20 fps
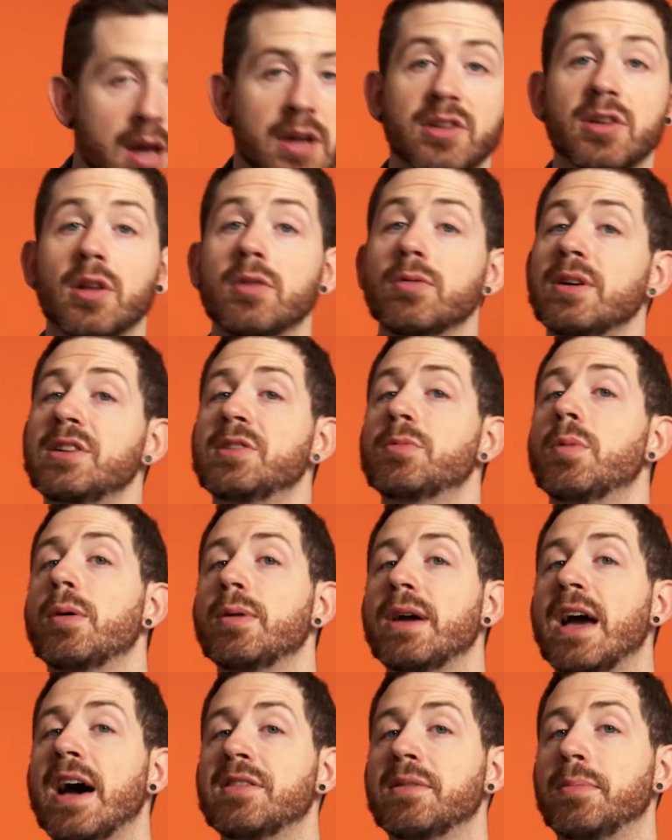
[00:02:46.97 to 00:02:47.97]
So the reason why
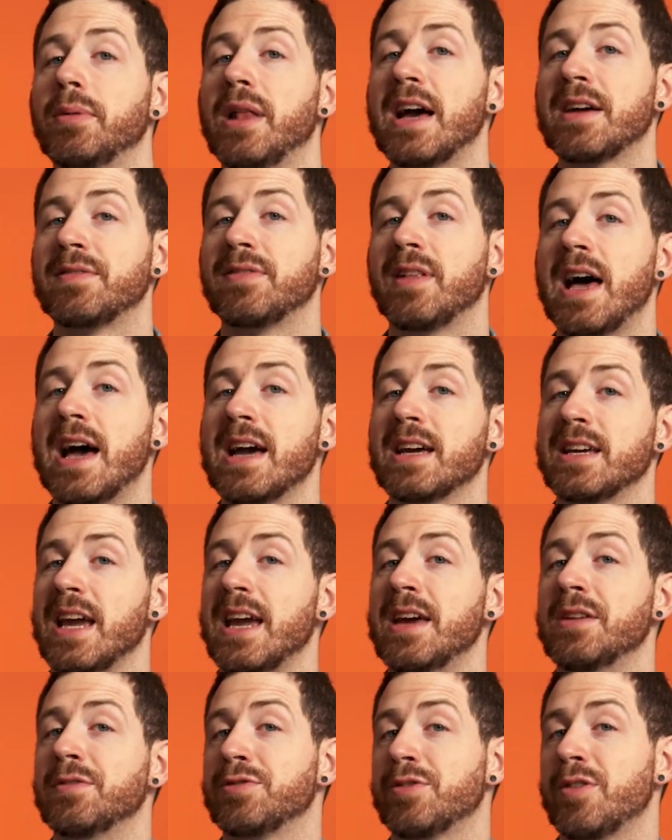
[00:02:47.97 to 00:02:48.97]
we have the black flag
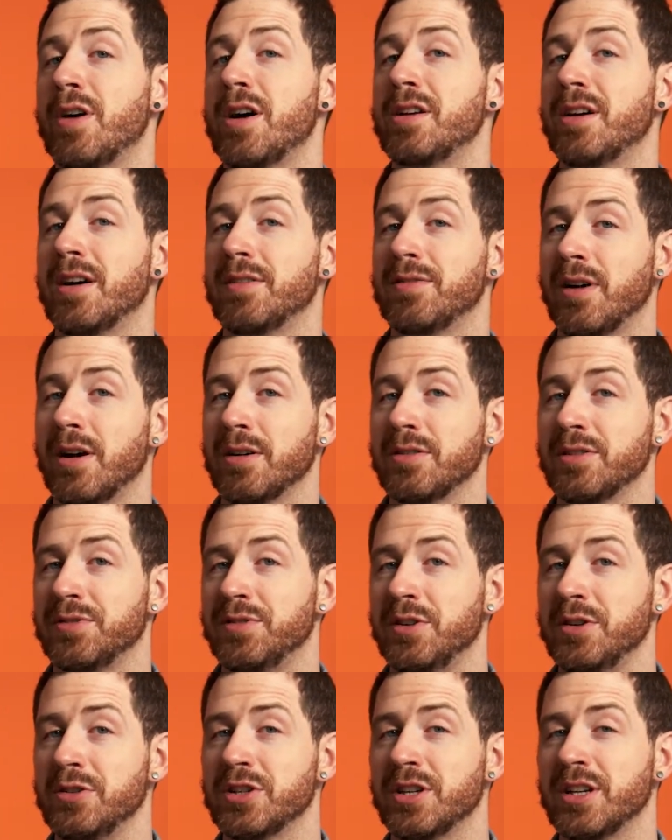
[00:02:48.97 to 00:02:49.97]
in front of our
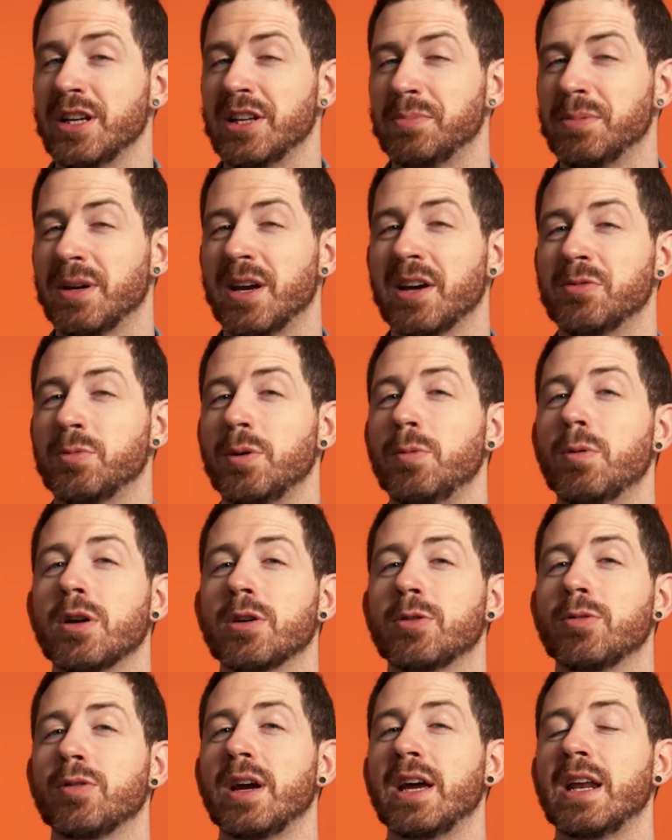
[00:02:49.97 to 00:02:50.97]
diffusion is because we
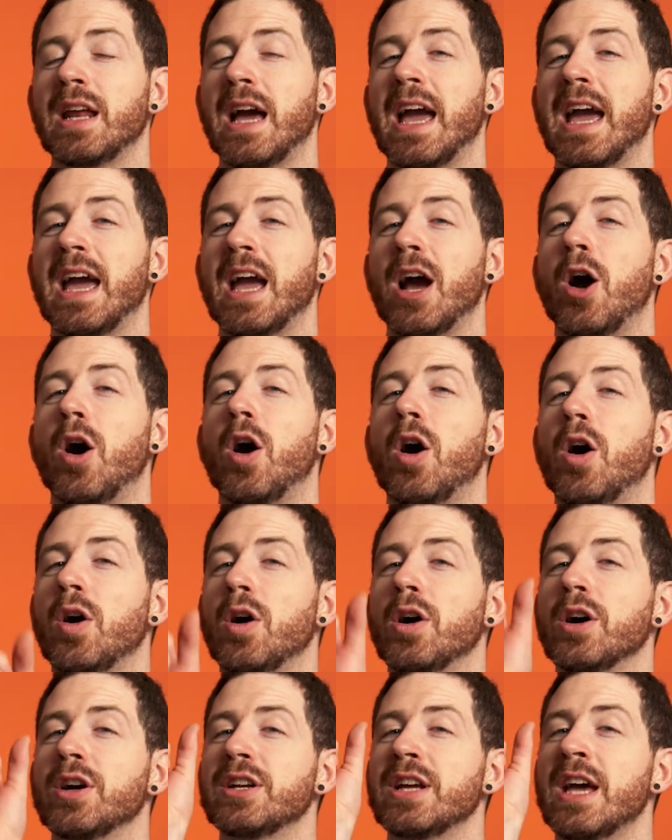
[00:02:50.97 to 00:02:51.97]
want to create a
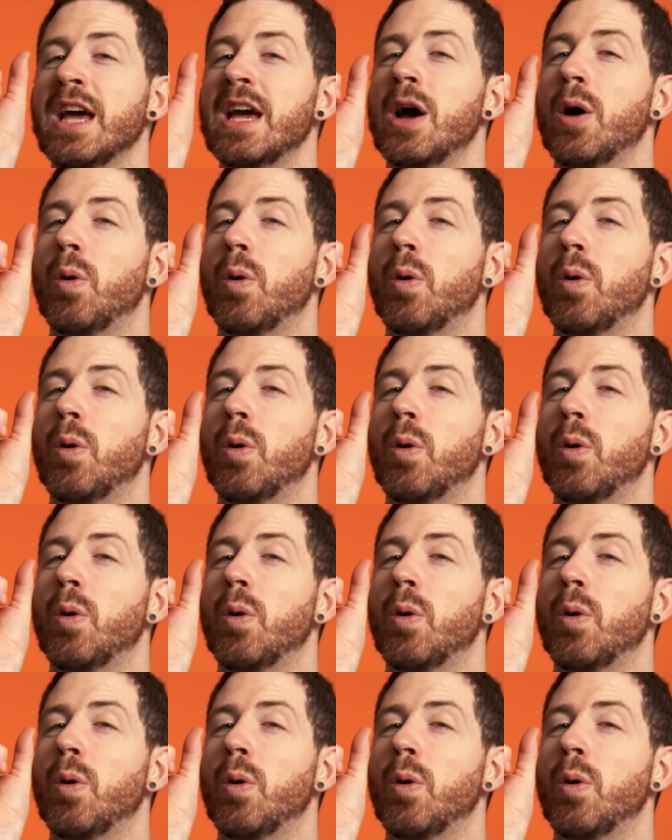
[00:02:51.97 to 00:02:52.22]
hard